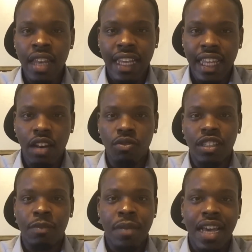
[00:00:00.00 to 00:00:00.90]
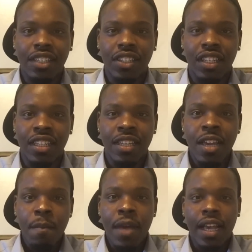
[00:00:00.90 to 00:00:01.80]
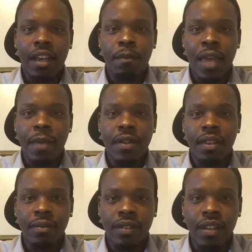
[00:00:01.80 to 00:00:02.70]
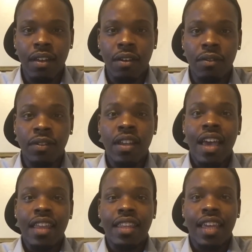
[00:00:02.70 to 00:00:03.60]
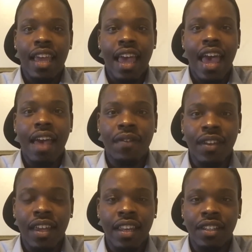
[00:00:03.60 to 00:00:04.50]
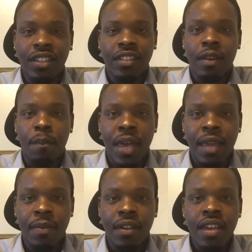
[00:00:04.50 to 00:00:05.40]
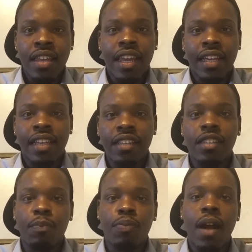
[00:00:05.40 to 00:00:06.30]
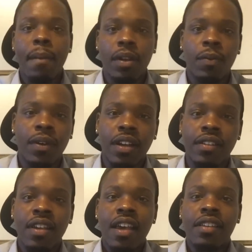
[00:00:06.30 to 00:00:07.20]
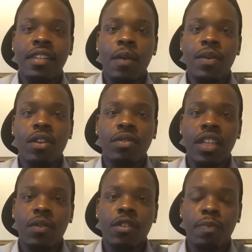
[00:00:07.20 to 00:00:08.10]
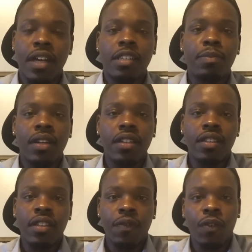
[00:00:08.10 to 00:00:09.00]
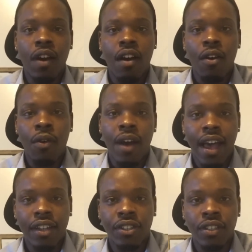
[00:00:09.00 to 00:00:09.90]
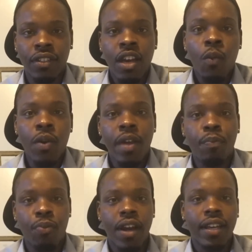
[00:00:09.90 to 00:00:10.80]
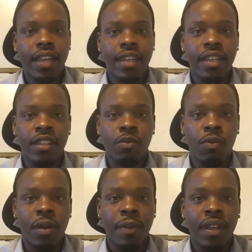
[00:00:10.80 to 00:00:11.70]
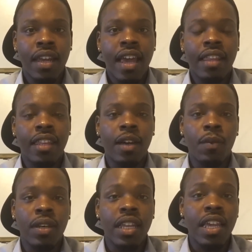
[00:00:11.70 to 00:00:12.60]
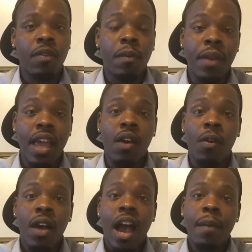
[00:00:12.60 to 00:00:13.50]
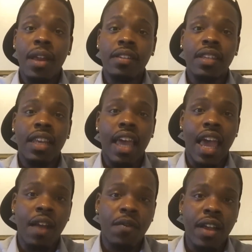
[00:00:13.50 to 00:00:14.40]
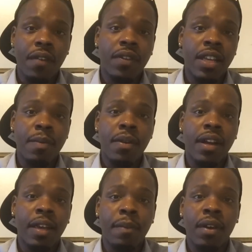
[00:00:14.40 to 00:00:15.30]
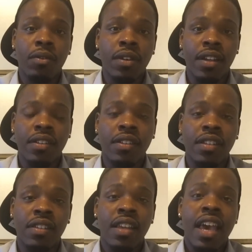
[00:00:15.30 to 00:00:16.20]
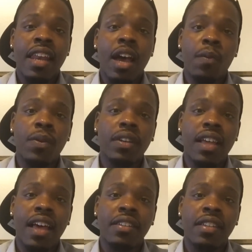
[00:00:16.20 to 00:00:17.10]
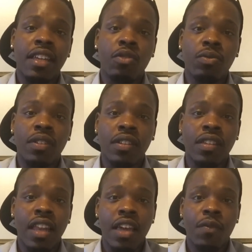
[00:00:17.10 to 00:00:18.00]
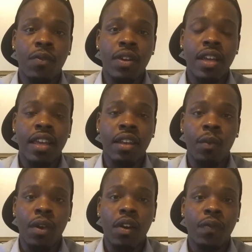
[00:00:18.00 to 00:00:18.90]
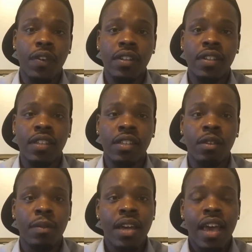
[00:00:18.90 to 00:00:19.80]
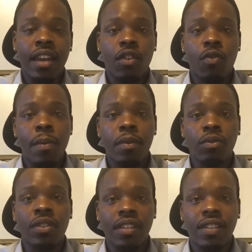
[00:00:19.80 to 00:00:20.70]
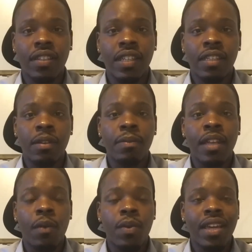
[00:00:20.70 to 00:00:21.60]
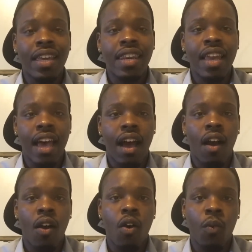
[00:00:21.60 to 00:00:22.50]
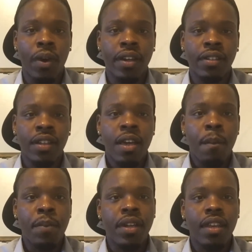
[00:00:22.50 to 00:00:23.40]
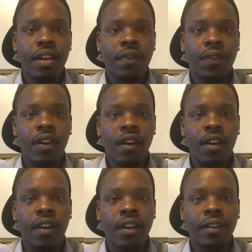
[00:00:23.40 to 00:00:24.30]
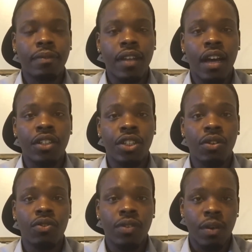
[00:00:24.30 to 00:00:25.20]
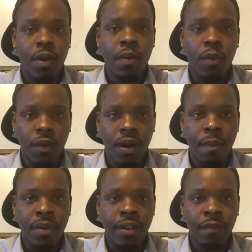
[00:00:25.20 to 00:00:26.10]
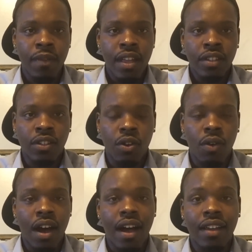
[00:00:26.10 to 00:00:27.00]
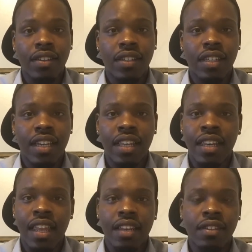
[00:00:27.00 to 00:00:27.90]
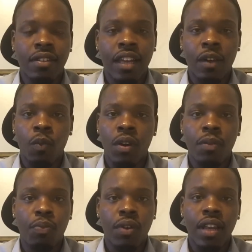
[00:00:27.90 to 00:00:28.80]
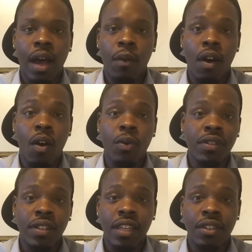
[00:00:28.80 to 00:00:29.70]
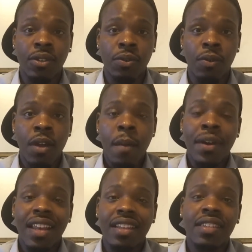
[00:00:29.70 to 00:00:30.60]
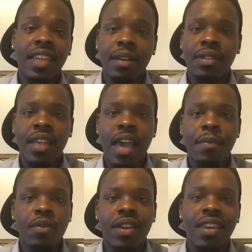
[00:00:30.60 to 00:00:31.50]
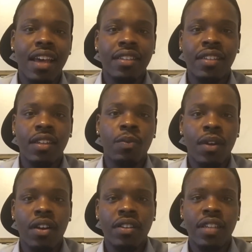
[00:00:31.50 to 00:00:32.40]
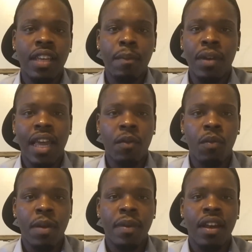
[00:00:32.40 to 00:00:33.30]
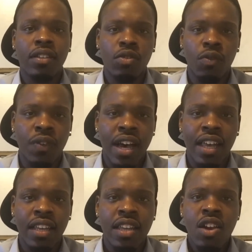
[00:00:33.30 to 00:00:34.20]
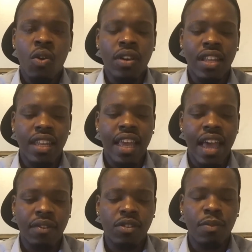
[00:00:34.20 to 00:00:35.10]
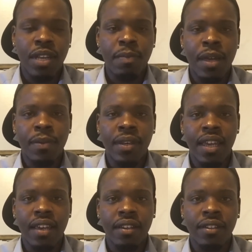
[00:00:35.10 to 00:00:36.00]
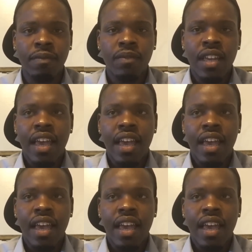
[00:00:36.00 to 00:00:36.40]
Like, they don't just magically make a baby themselves and then have it and it's just a baby. Like, that's the problem with us, is that we don't take responsibility for our own actions. We impregnate these women and then we leave them. Now, I'm not saying that every African American male does this, and I realize that due to slavery and the welfare system and the criminal justice system that we cannot always be there for our children the way we want to be. So I understand that that is like one point I will always stick to, but at the same time, you cannot sit around and say that black women are too violent or that they have too many baby daddies.